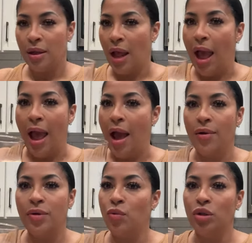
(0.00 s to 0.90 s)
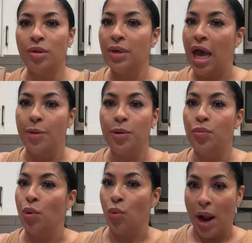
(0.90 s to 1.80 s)
I, I don't even want them kind of
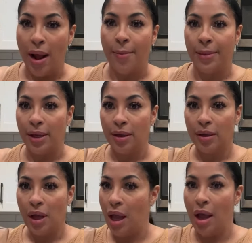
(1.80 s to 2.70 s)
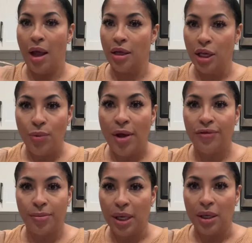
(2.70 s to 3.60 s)
people around me. Uh-uh, get away
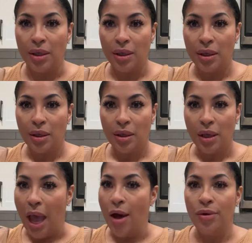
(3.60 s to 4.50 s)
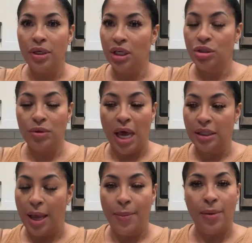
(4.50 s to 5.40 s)
from me. I don't look at you like
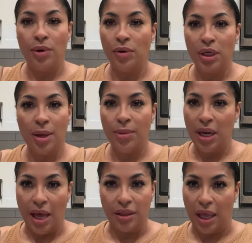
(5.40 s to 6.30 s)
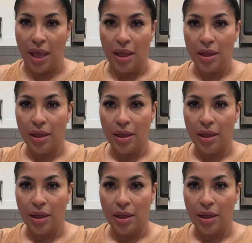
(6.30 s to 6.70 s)
that, baby. Don't look at me like that.